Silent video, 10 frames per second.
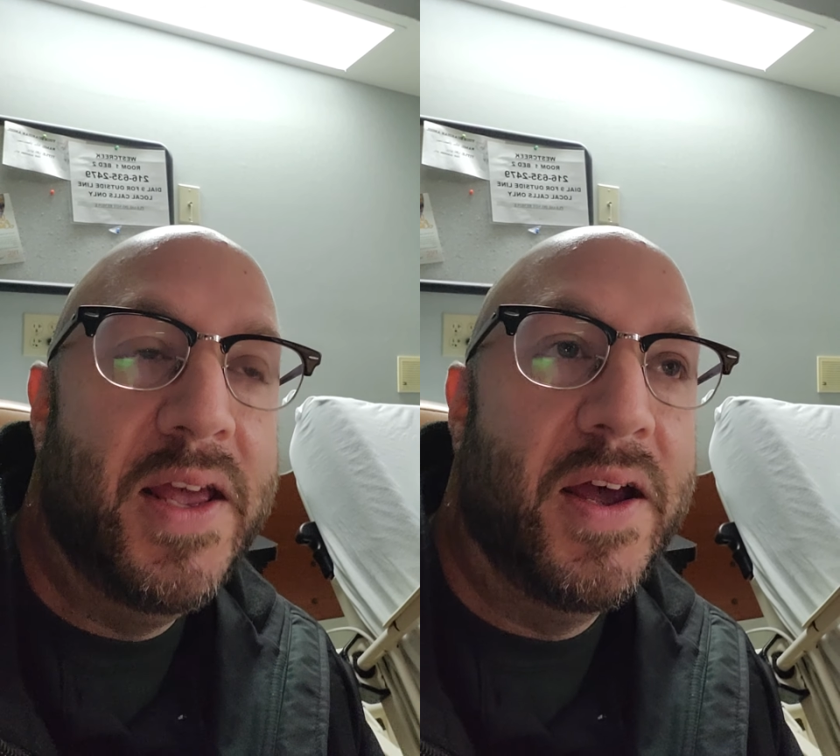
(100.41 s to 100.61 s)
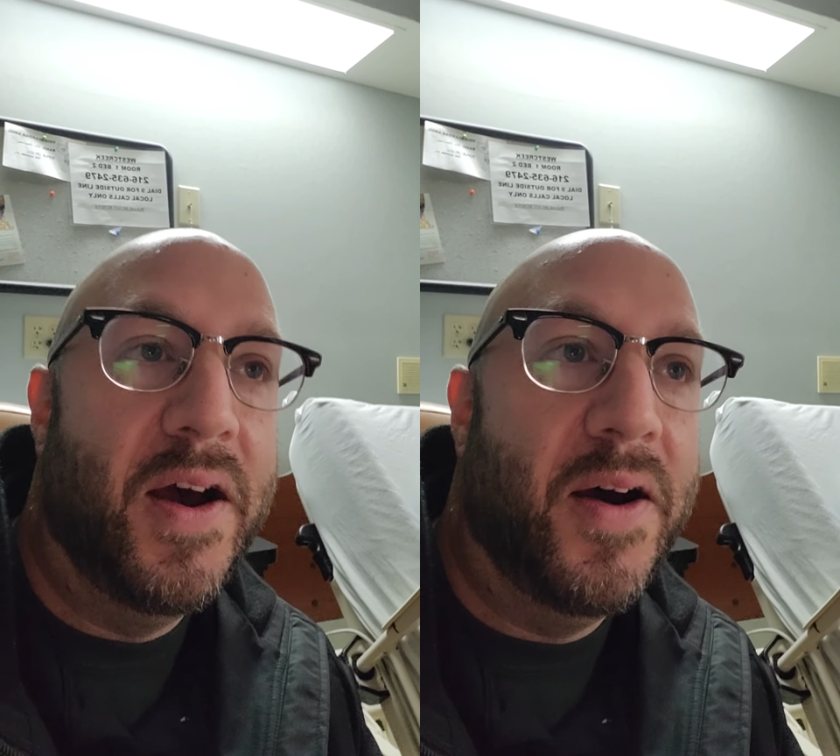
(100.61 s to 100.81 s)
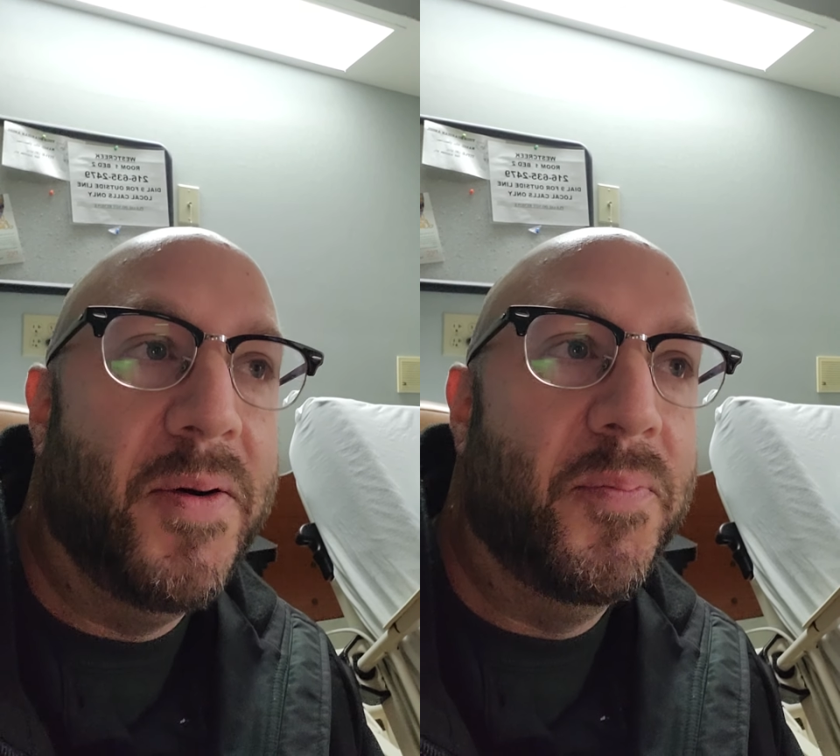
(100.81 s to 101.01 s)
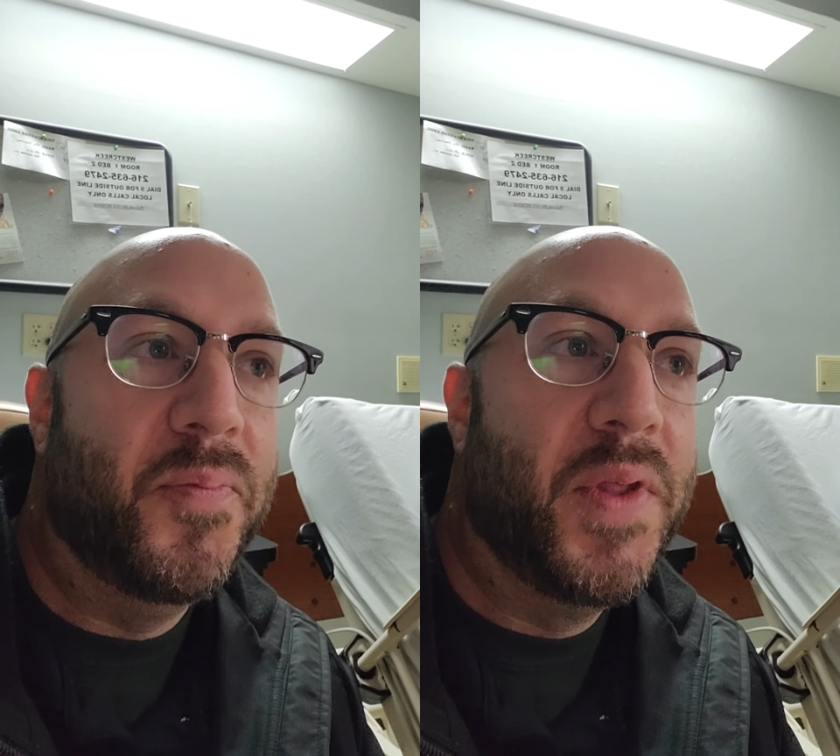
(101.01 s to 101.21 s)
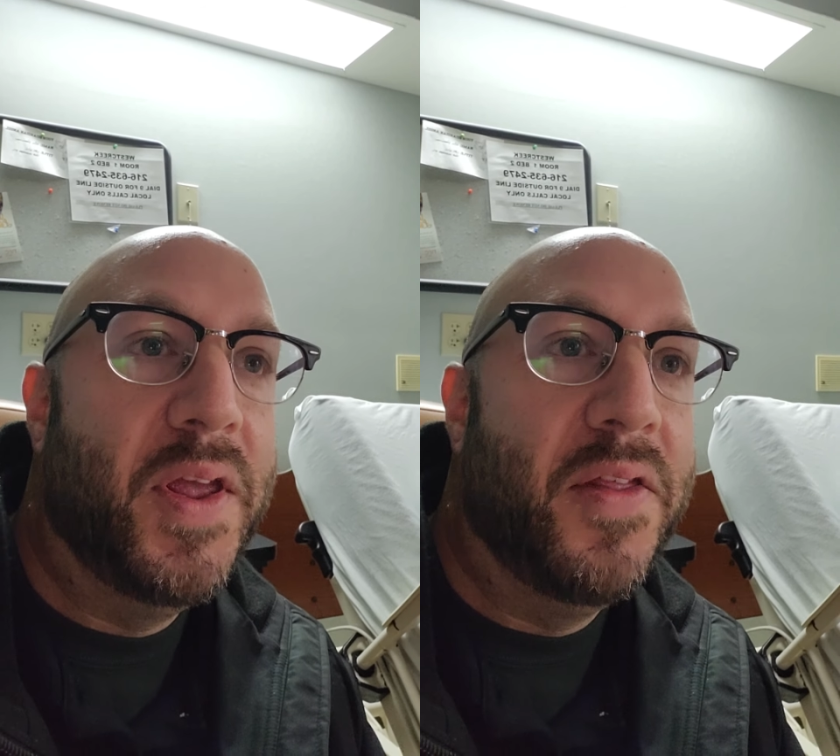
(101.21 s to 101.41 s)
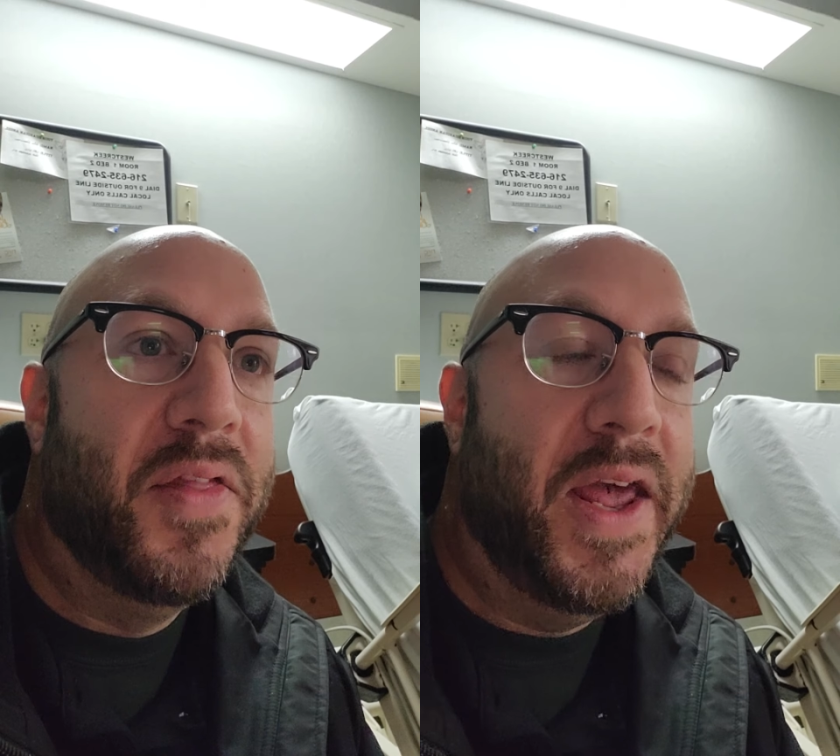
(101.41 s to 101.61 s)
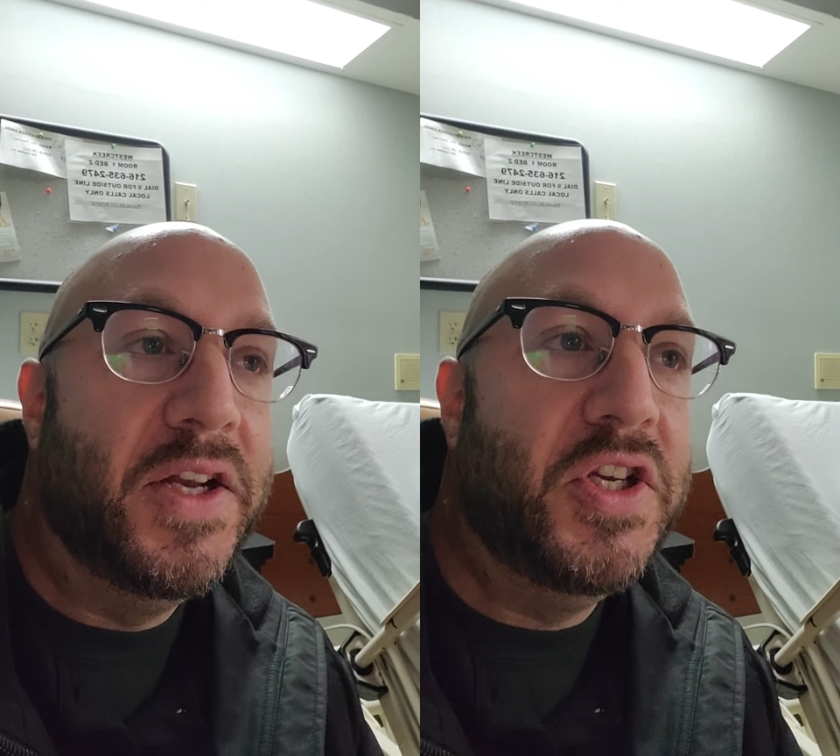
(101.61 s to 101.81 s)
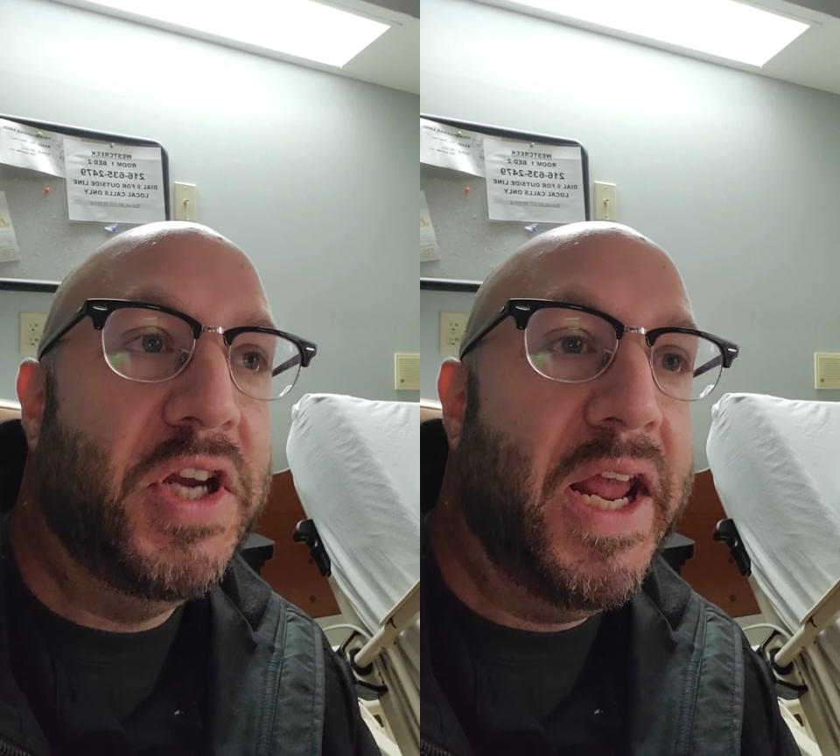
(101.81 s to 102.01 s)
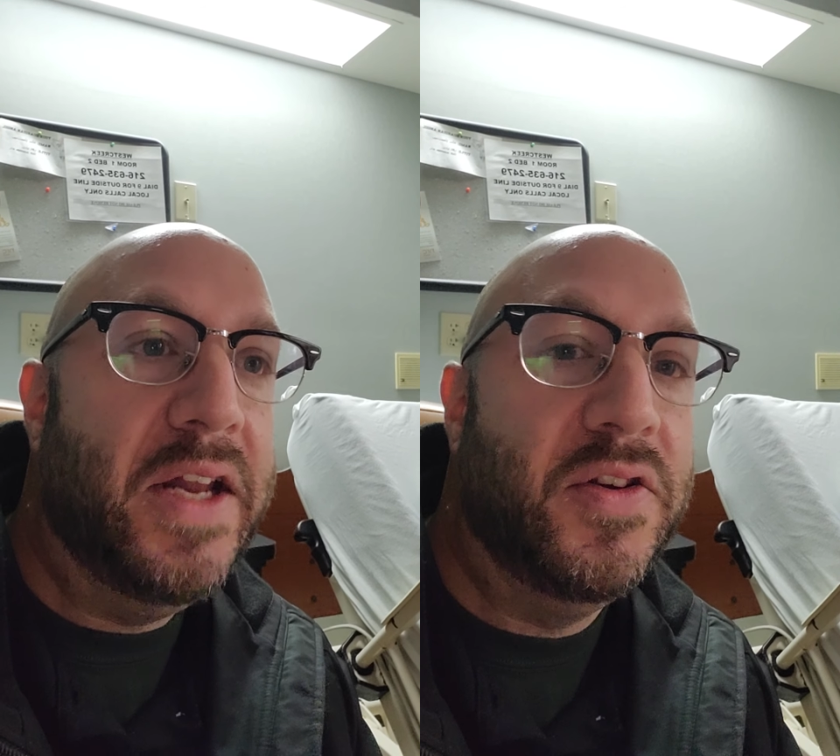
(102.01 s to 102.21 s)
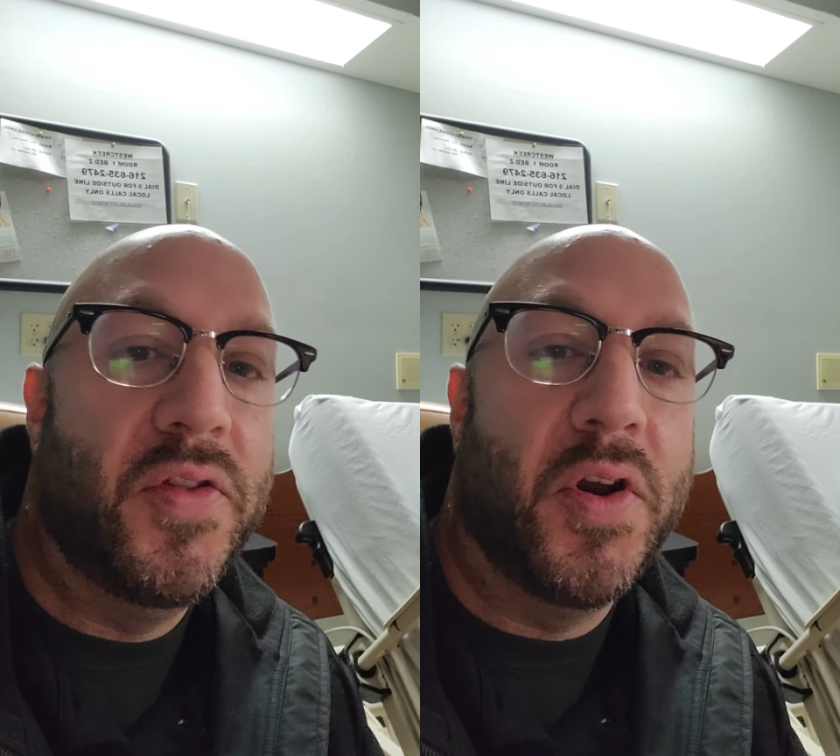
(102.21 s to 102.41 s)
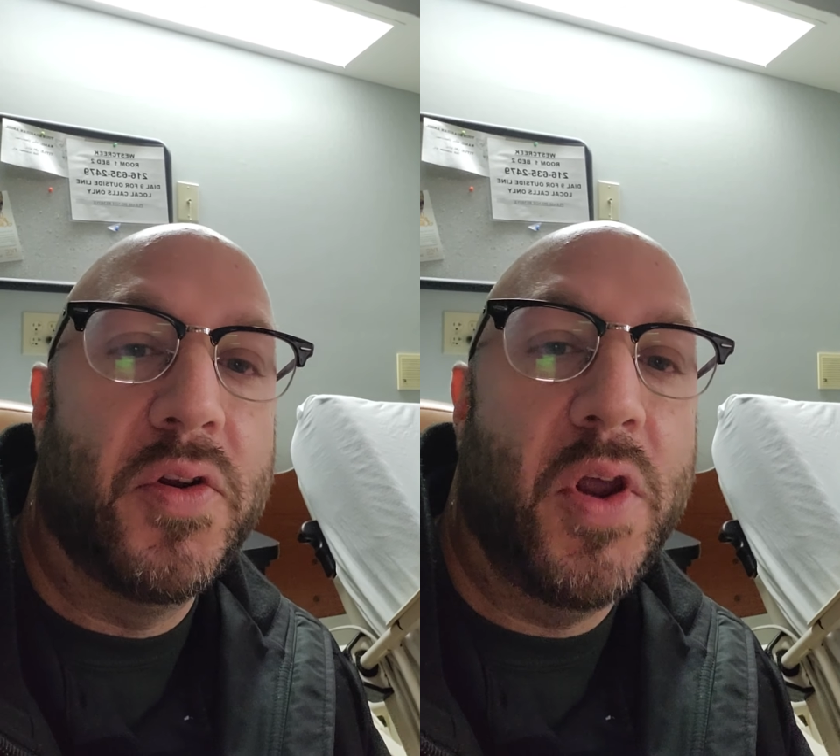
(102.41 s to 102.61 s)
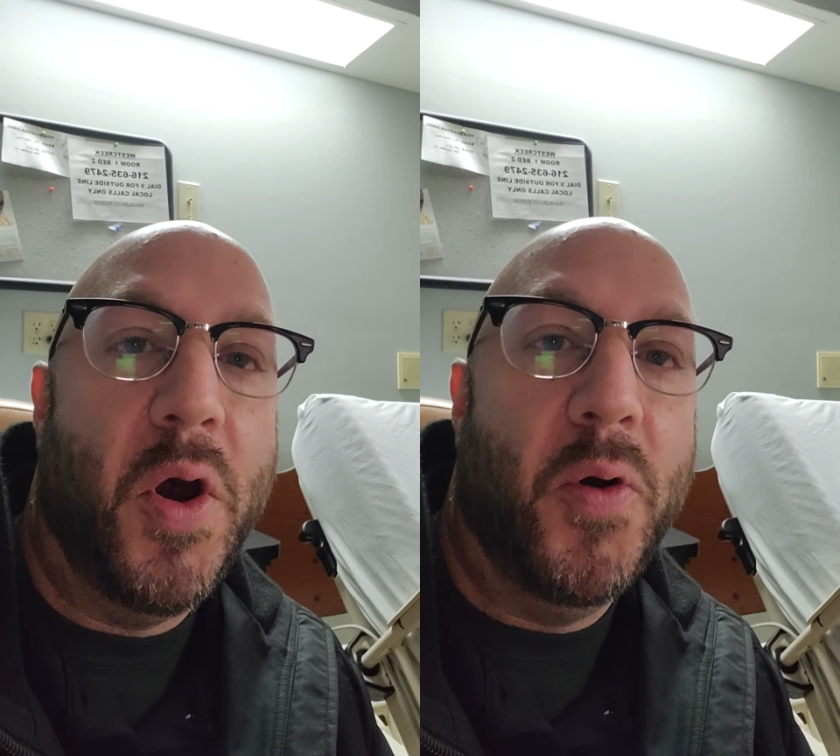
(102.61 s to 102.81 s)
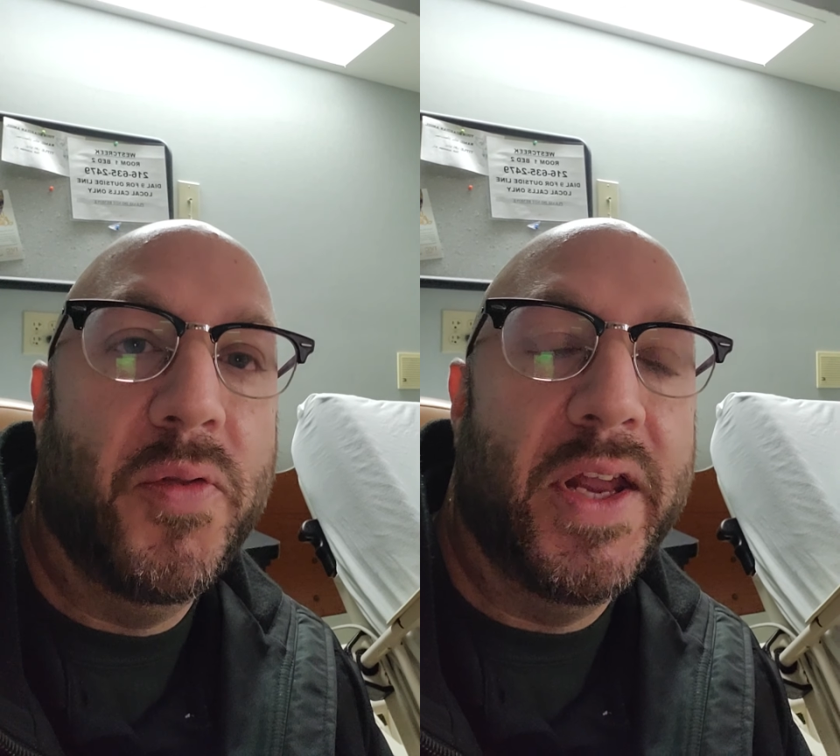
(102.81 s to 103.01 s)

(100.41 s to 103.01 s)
um, they changed their tone,